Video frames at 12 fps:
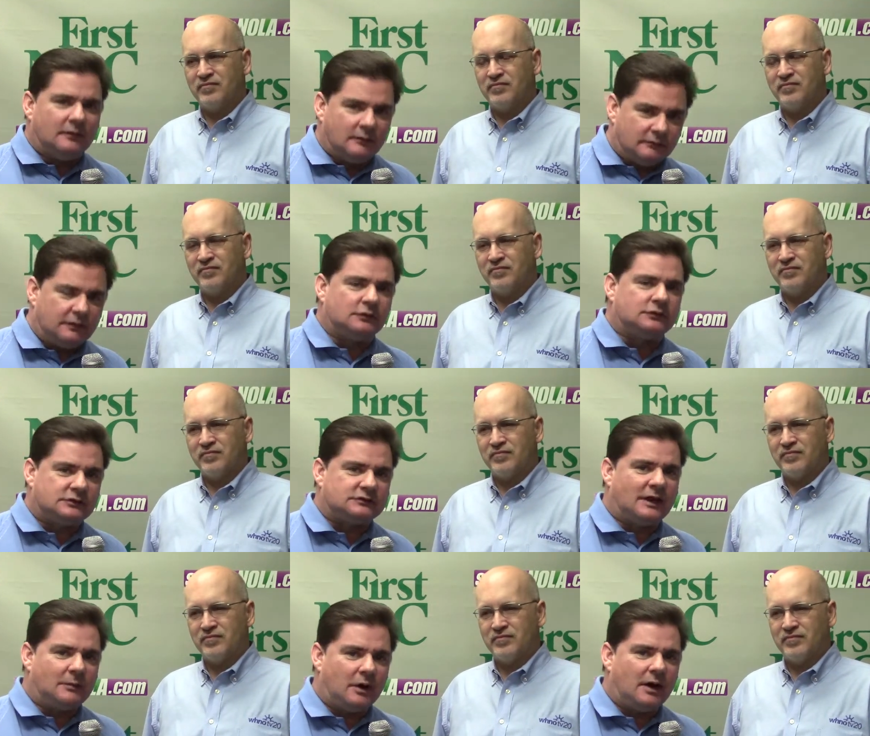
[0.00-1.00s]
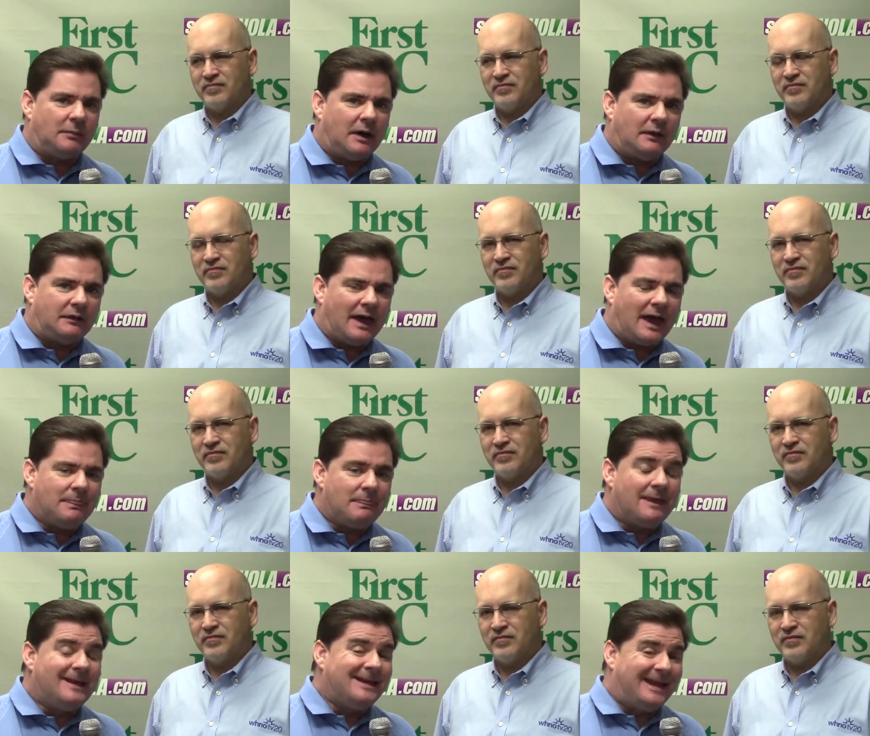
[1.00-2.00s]
Speaker 1: feels the same way about that.
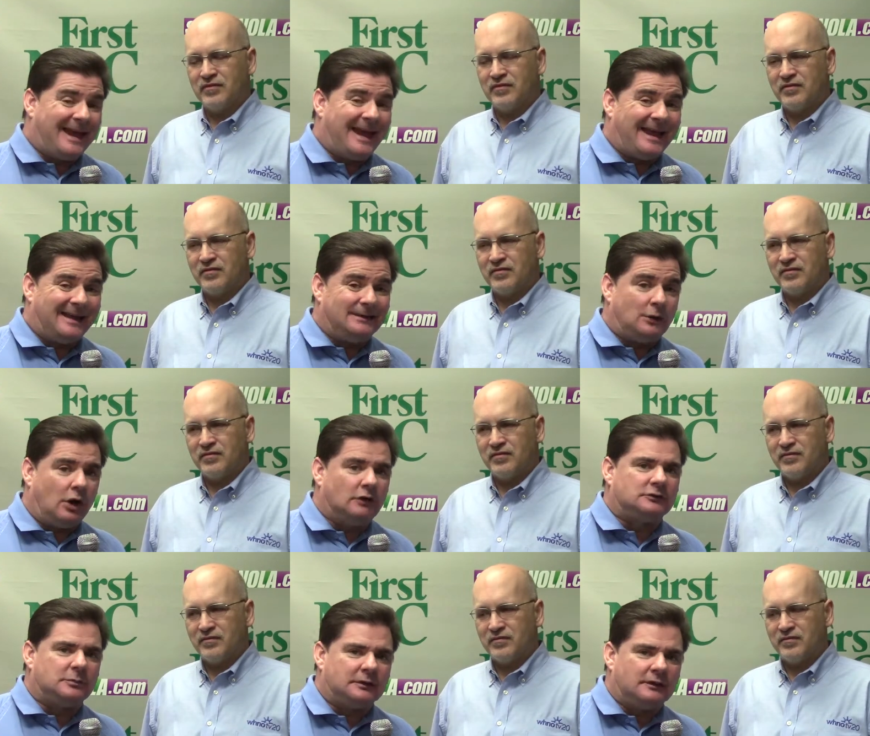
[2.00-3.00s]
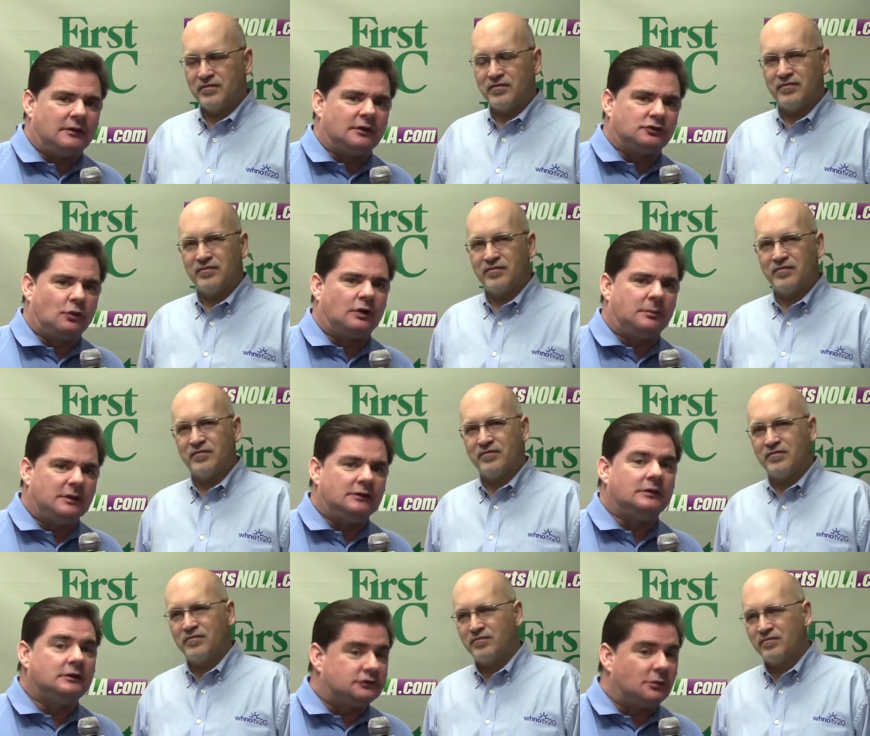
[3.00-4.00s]
And ultimately, there's going to
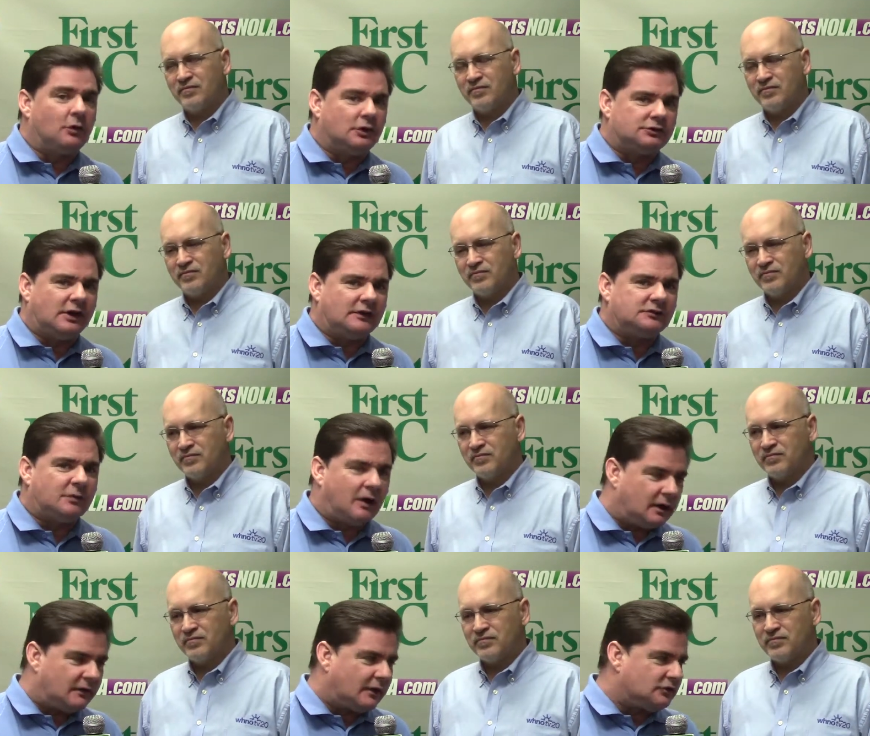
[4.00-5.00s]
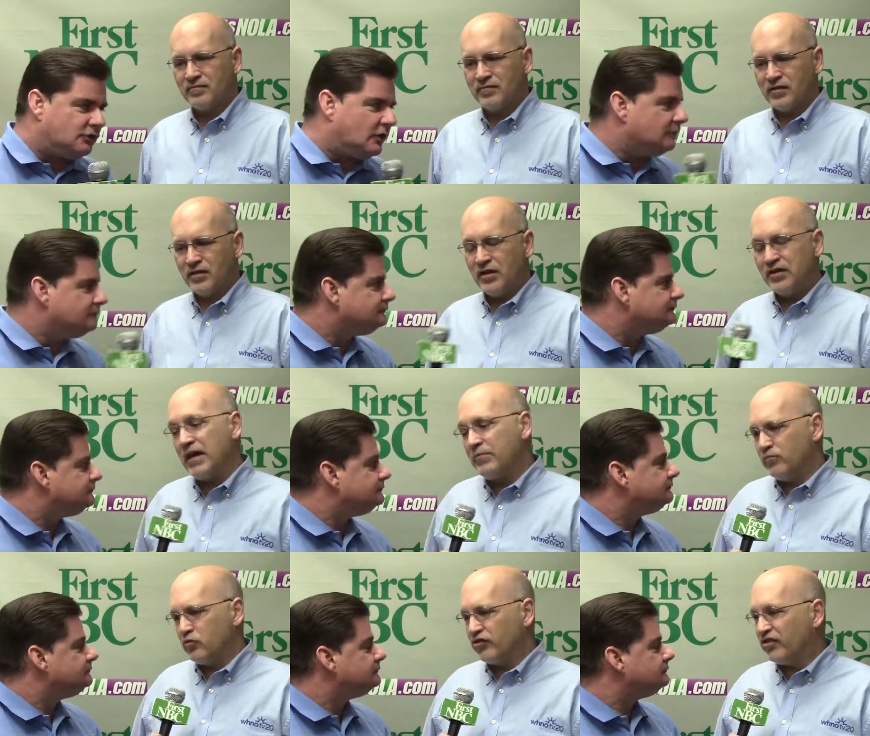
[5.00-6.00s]
be some more change prior to next year.
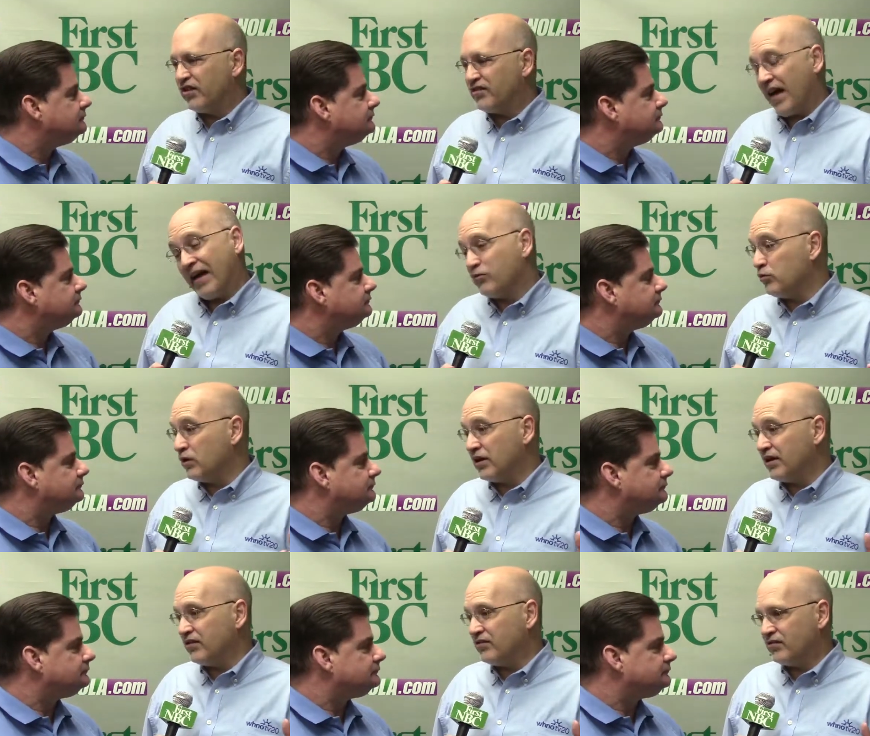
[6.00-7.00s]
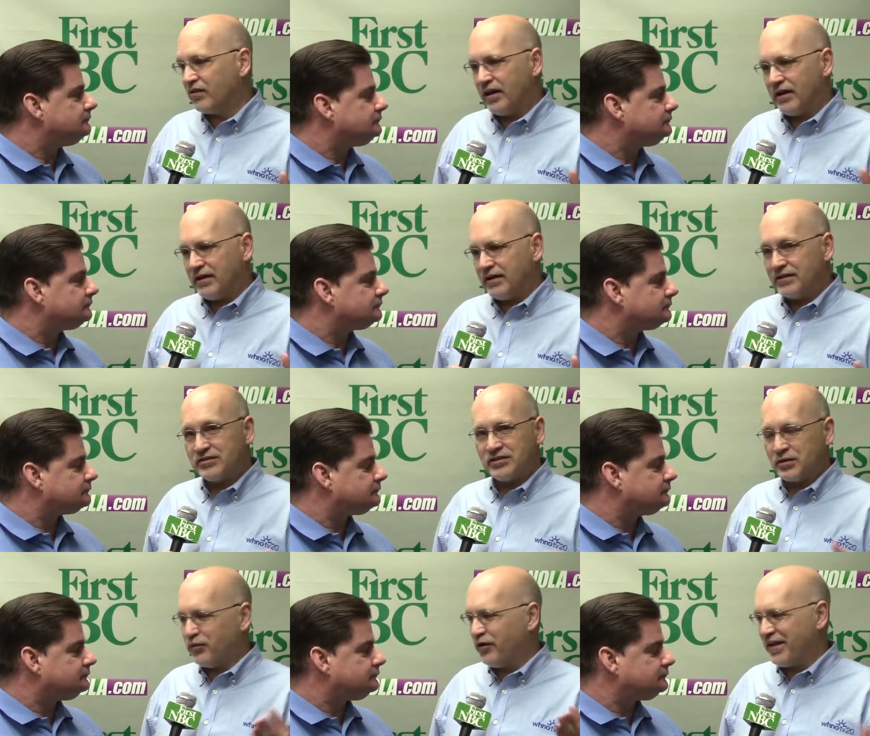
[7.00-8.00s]
Speaker 2: Yep, we'll see exactly what it is. Uh, it's
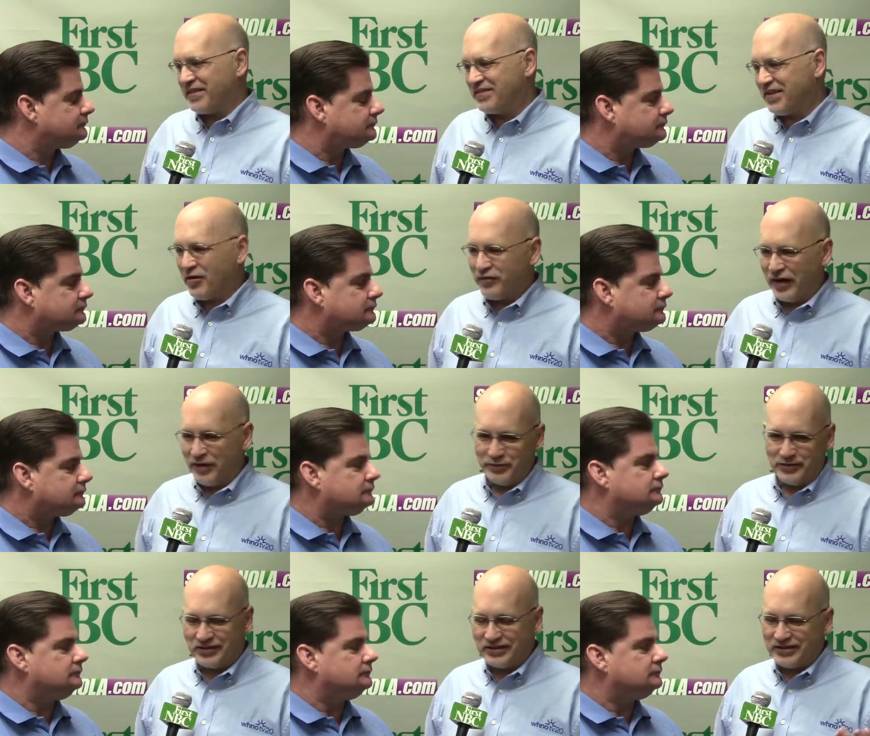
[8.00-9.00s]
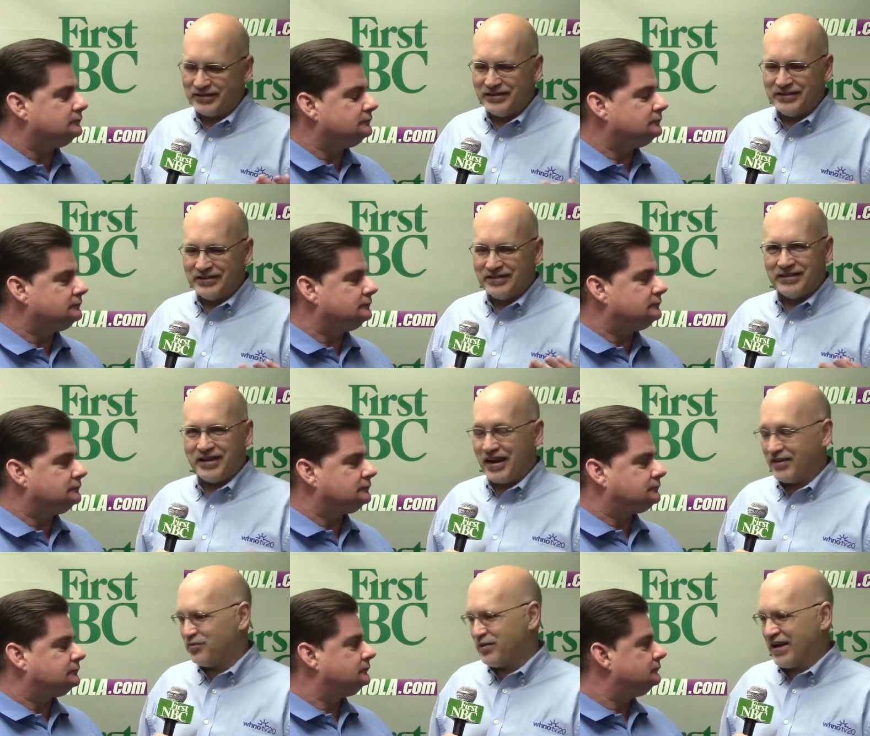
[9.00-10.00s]
going to play itself out. Uh, the
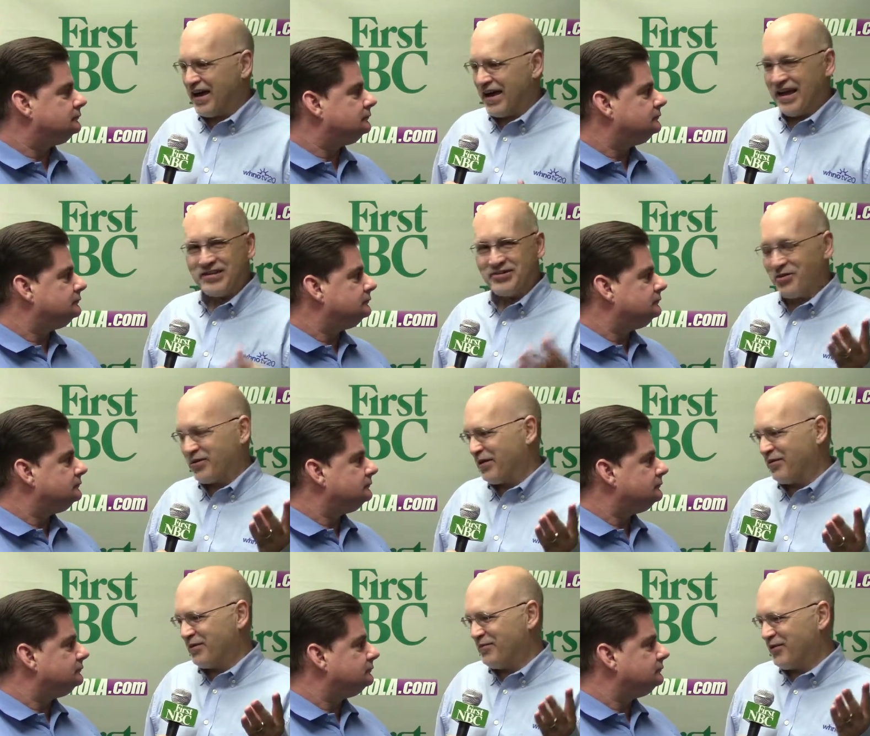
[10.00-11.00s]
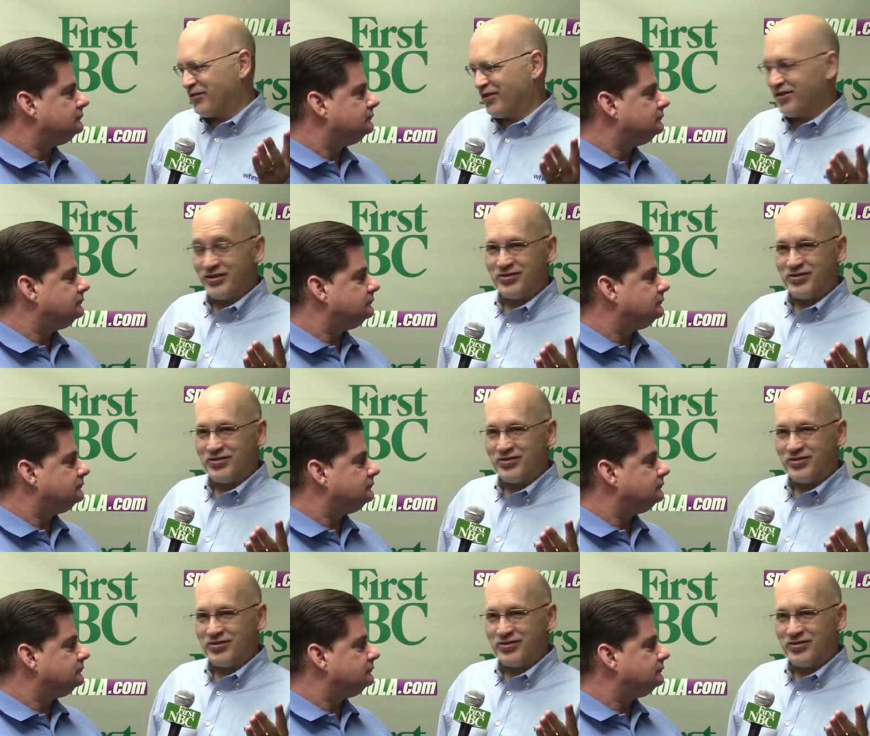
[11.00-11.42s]
next week. I, I jokingly posted on